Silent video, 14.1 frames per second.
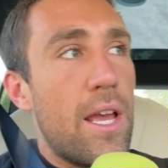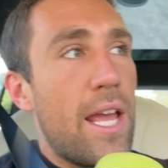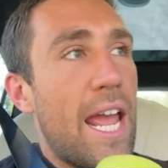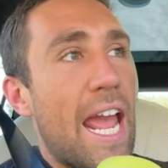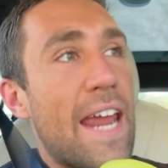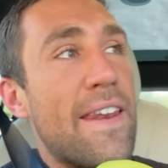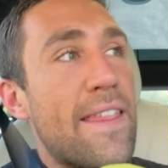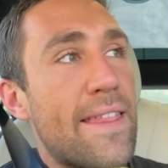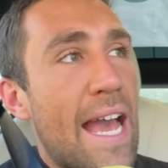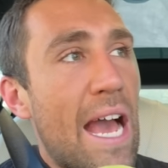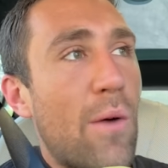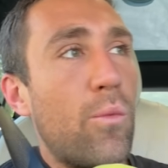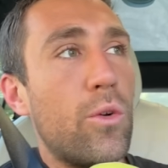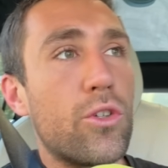And
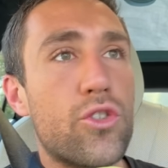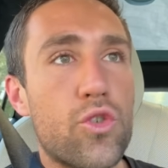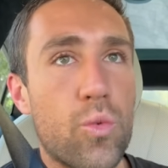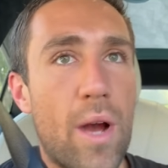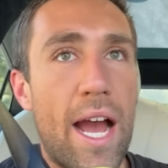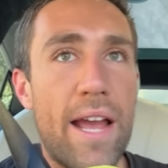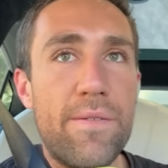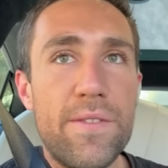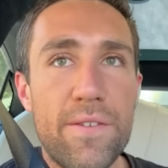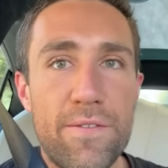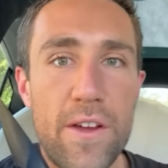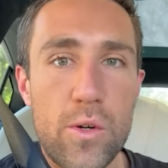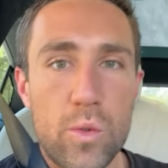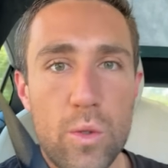that will drive the
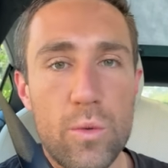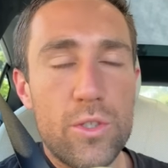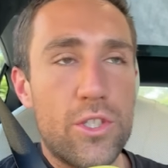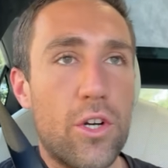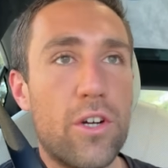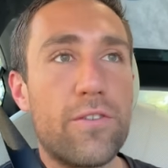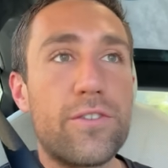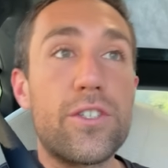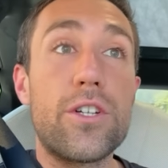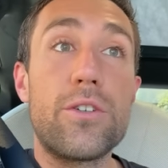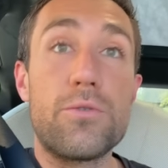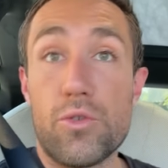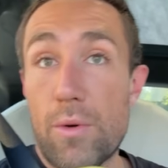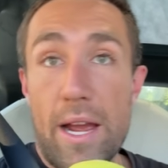Federal Reserve to
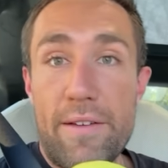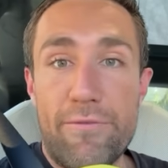drive,